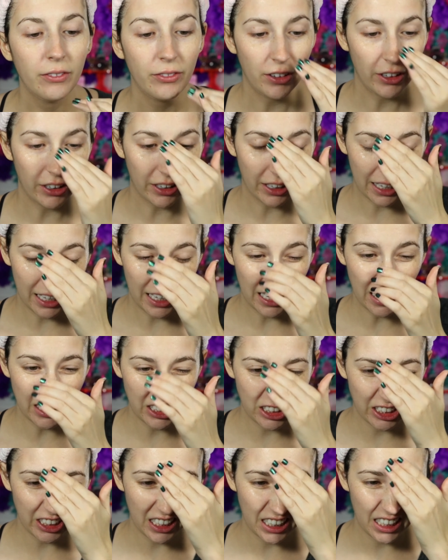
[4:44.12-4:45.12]
feel
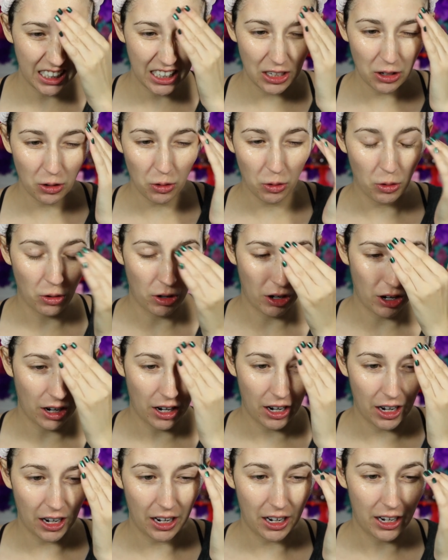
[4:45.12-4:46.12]
itchy
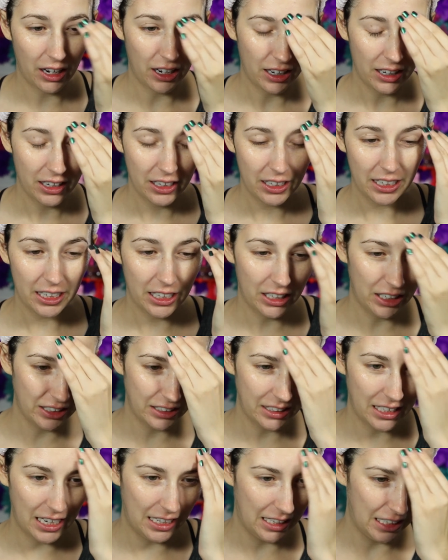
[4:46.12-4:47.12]
or
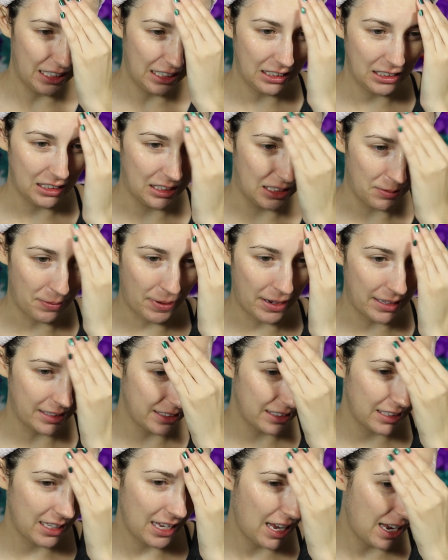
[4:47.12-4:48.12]
irritating to my
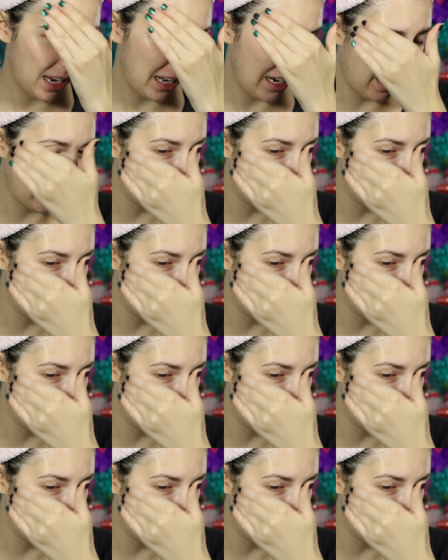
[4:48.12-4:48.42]
skin.